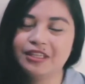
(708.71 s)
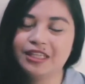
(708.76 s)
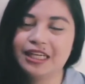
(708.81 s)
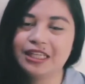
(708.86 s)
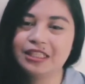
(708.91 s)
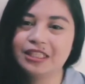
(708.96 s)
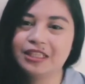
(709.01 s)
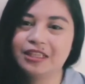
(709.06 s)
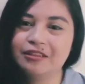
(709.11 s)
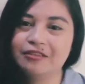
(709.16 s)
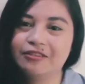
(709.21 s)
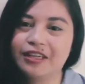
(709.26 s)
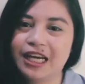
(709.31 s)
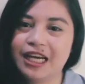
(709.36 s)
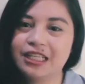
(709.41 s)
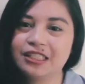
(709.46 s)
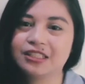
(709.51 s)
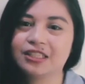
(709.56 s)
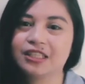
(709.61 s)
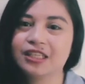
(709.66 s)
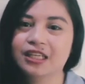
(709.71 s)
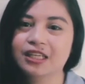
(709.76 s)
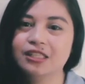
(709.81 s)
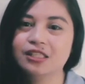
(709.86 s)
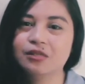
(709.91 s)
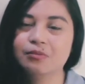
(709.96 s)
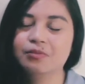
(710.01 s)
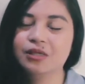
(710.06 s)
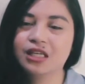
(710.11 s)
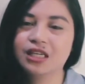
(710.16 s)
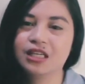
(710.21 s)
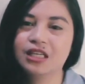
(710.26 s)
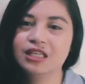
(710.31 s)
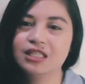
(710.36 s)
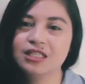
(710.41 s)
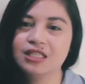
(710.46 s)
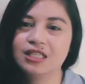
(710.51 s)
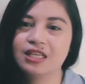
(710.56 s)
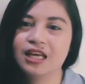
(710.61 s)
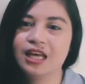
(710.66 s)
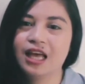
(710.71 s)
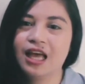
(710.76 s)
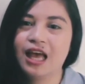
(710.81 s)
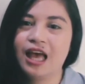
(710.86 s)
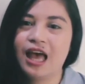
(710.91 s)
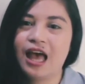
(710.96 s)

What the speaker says: a financial advisor, it's because